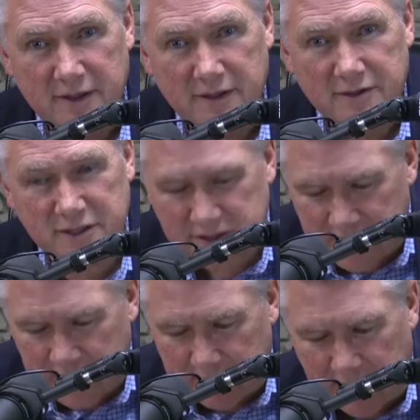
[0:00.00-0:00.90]
Just
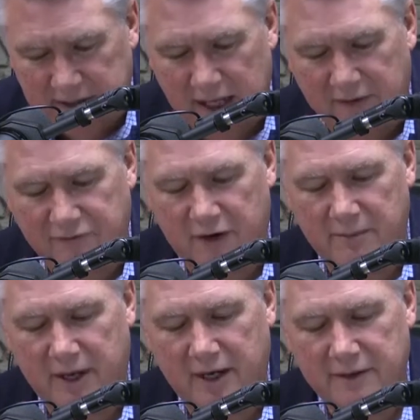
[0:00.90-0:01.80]
think about that for a
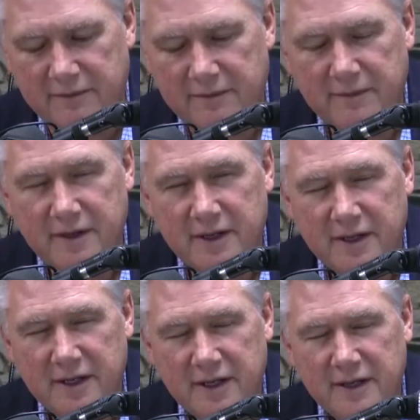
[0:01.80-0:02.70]
minute.
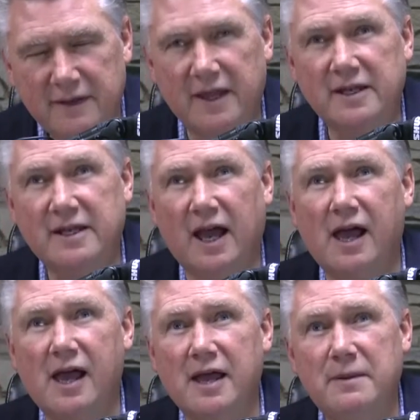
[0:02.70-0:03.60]
That
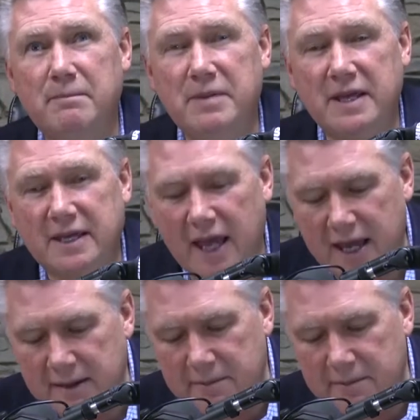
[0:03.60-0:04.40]
God became